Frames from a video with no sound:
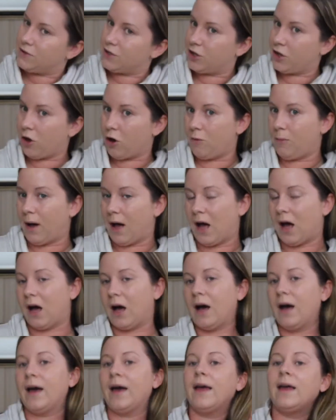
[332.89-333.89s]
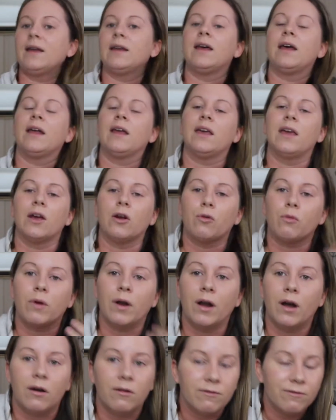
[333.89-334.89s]
to go behind and get
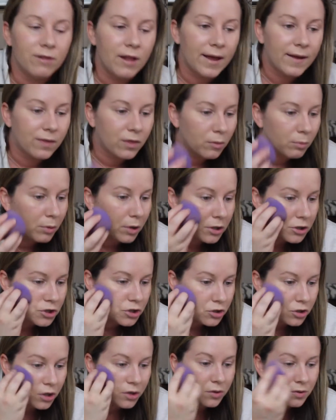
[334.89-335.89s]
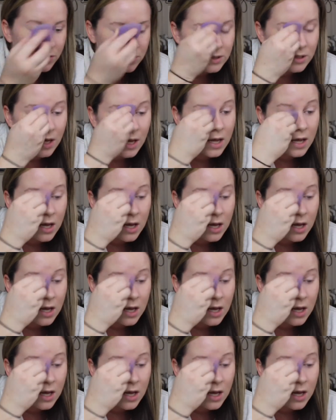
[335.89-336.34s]
rid of like the brush strokes.